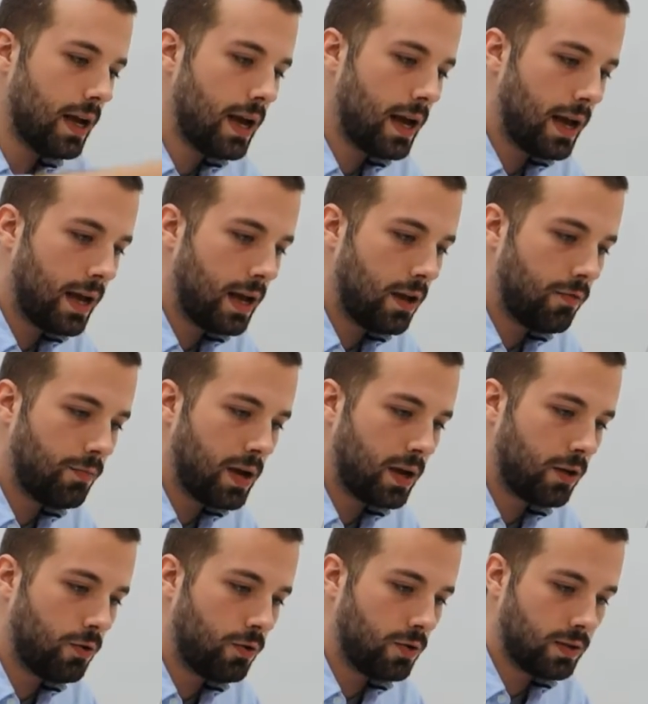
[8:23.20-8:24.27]
I have my
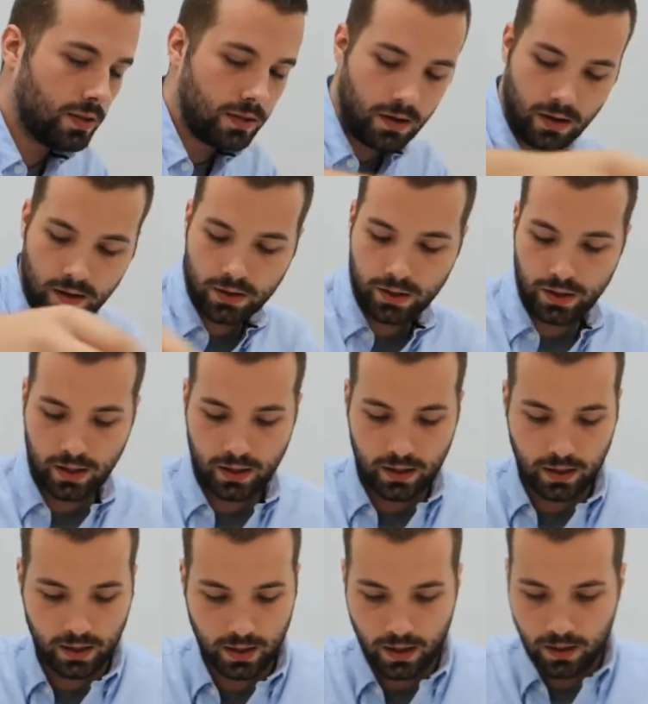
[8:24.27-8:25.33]
cornstarch in
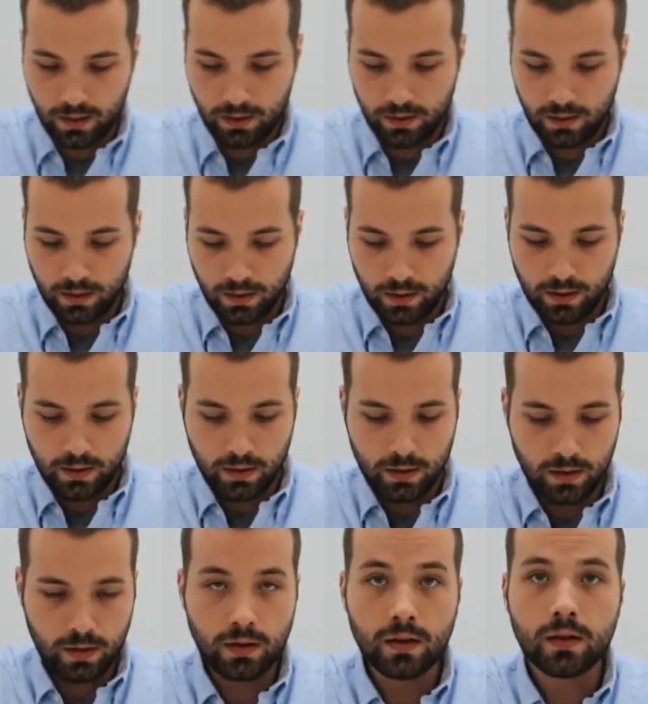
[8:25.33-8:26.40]
here.
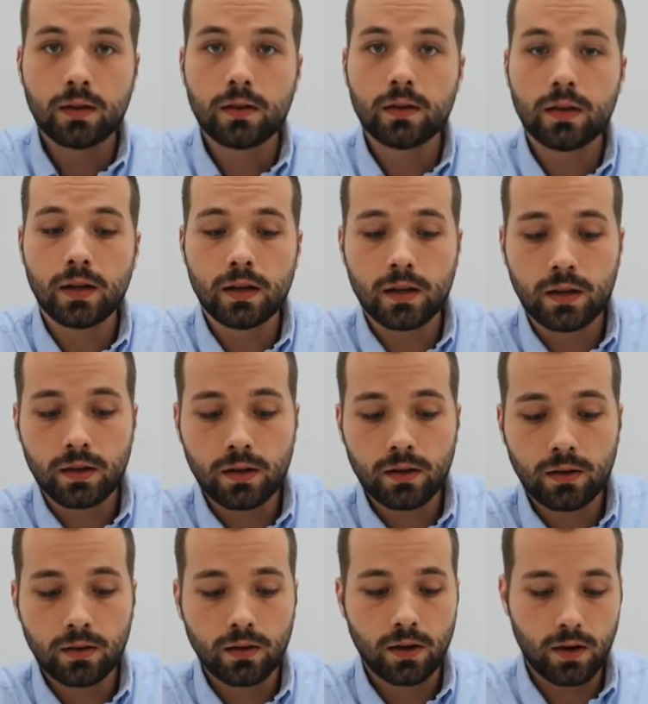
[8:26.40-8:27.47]

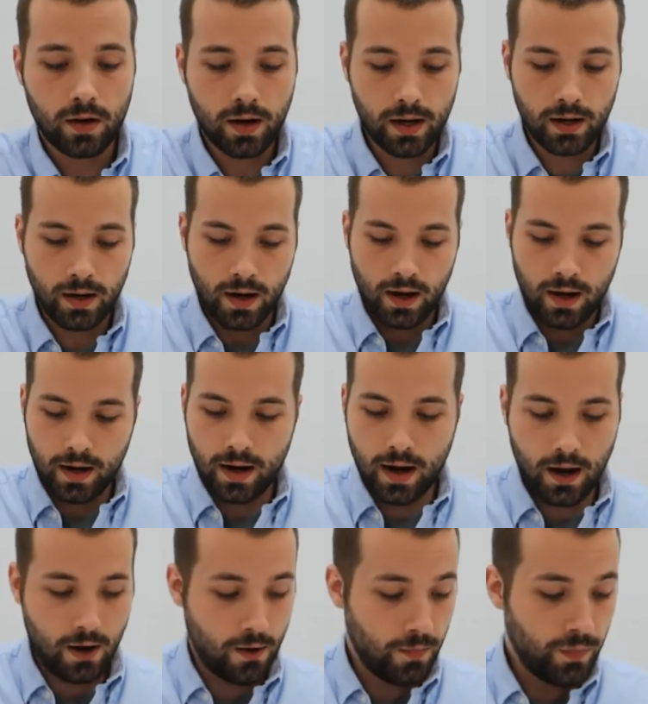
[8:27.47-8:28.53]
All right.
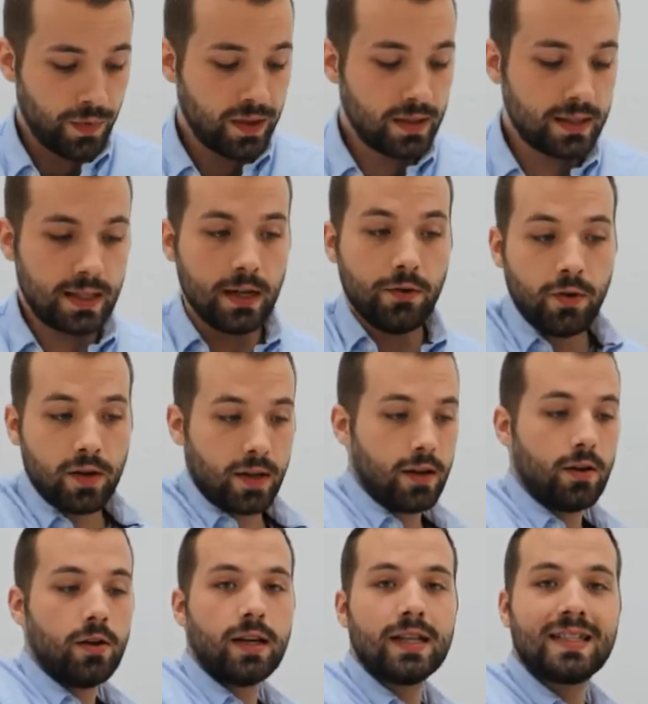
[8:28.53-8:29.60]
Now, the secret
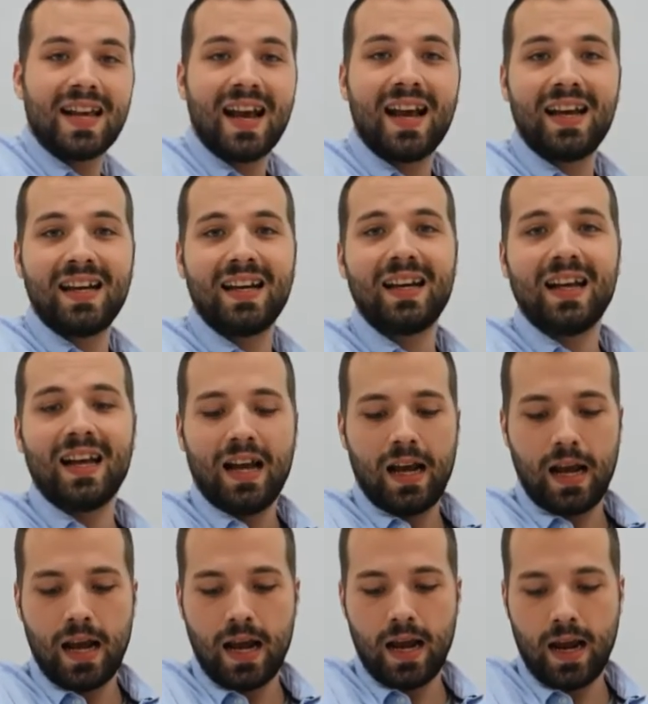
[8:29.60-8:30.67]
here is adding
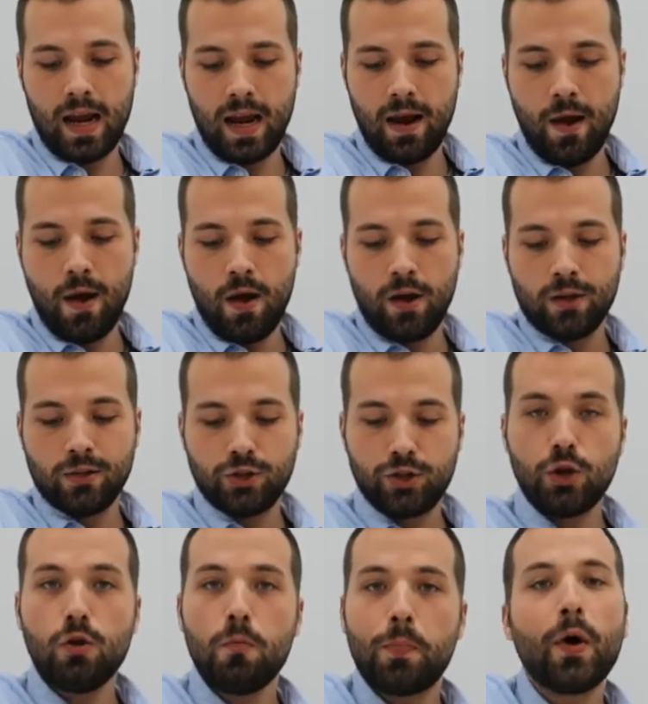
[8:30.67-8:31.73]

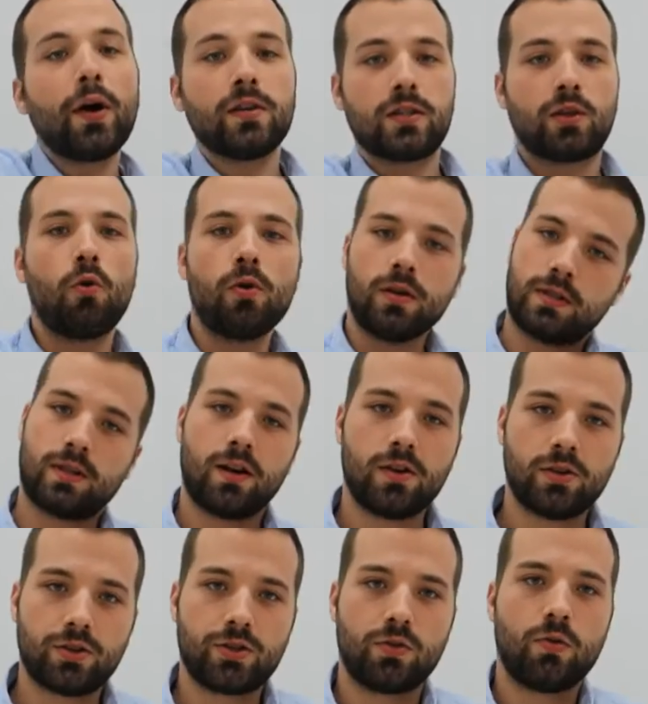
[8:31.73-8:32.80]
2 parts
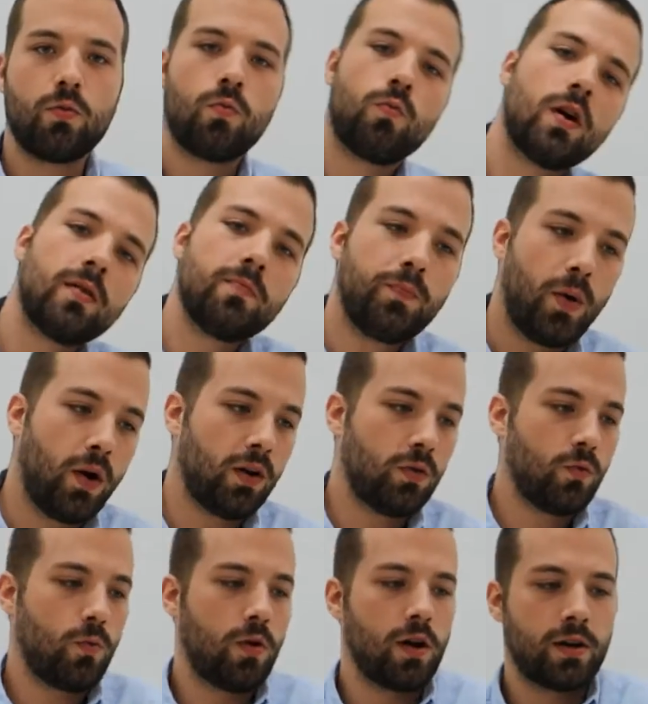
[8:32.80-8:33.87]
cornstarch, 1
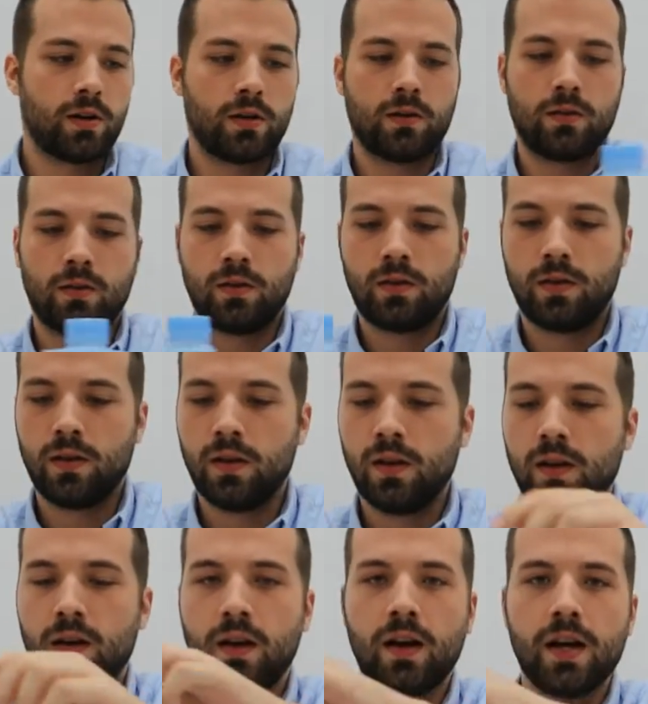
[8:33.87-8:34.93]
part water.
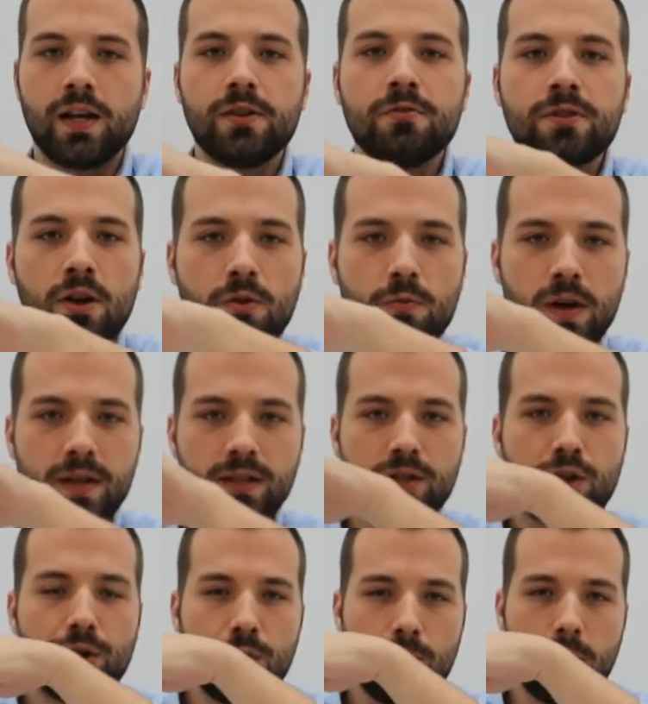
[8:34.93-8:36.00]
All right, you don't want
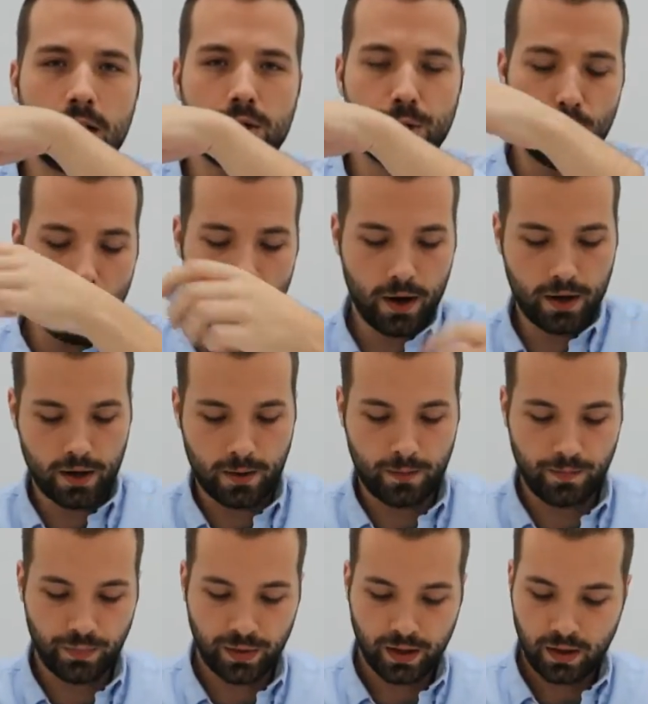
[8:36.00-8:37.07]
too much water.
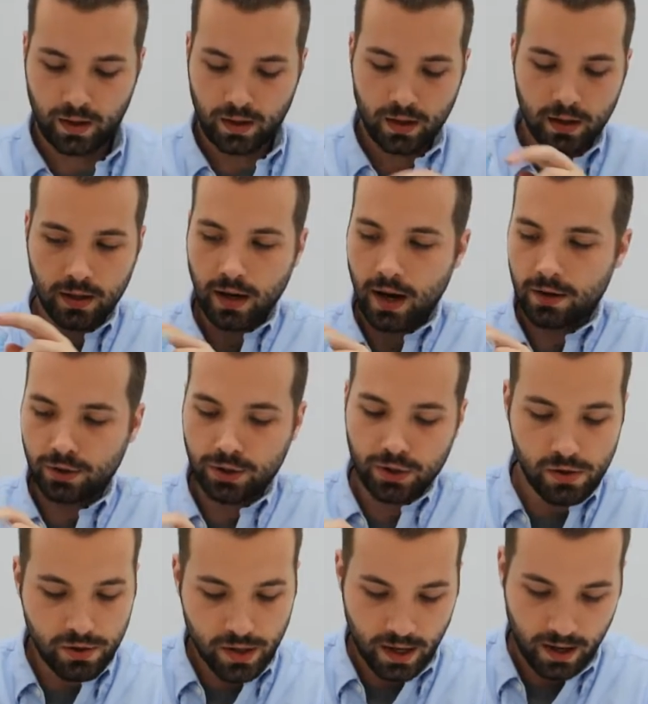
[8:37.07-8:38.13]
I'll
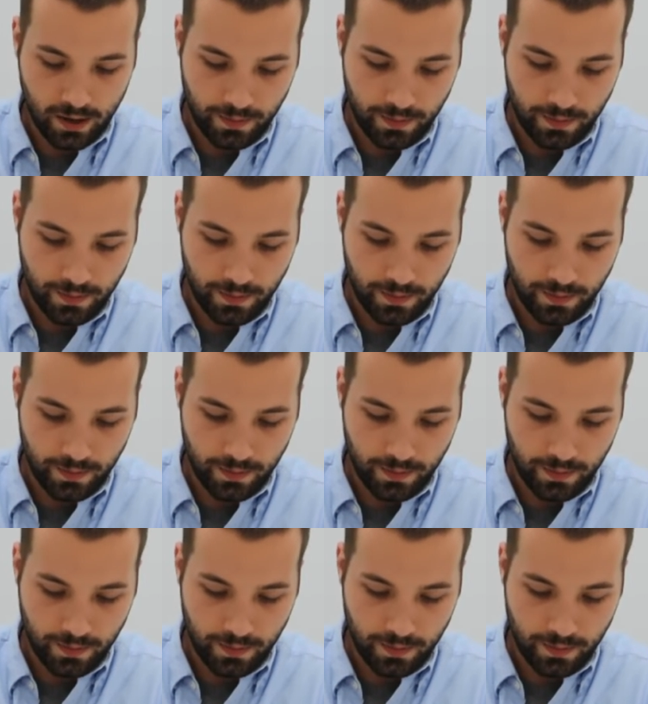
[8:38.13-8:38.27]
show you.